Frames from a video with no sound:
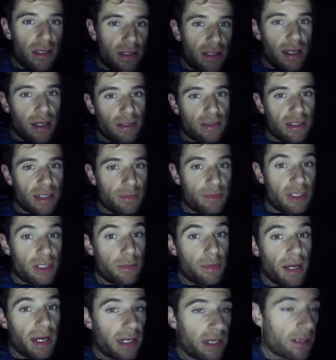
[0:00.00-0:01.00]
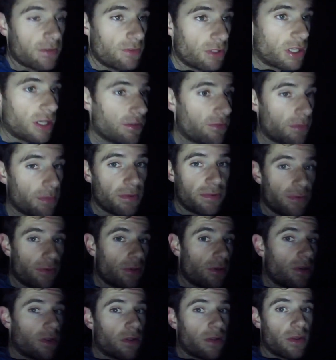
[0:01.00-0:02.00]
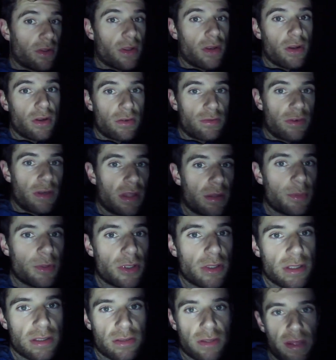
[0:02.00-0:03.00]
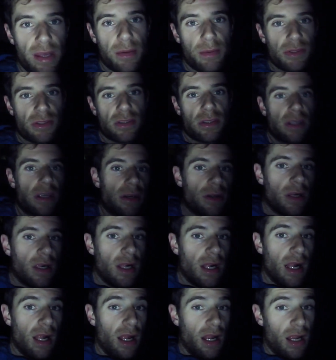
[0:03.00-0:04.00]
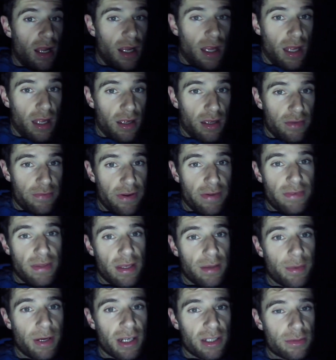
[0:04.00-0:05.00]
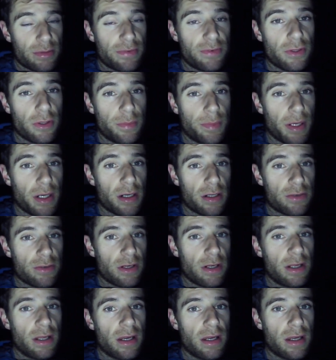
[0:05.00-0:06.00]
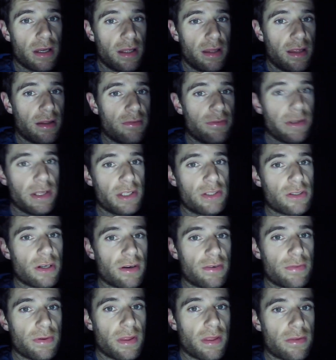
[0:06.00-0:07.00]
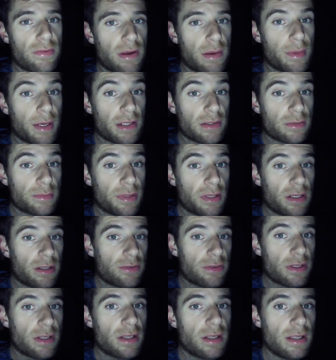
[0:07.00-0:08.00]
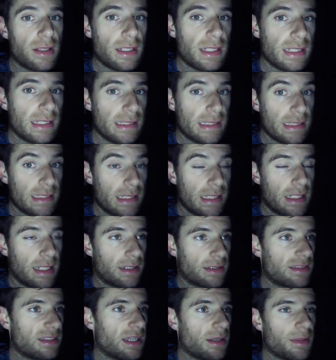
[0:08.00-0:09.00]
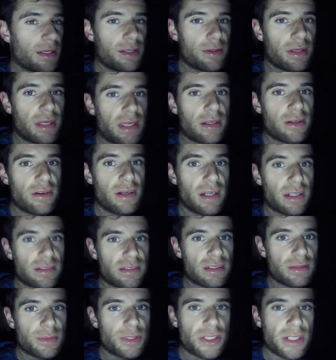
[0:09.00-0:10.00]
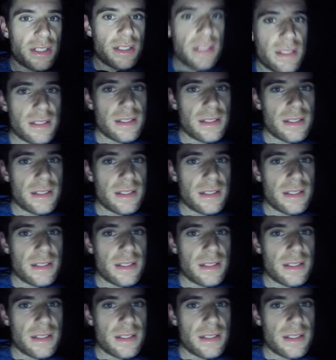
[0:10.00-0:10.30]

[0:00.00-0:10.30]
Now time to go back and recover before the long run in the morning. So the aim is to do 15 miles before park run and then finish off with the 3 miles at park run. That's the aim anyway. Right, I'll see you in the morning.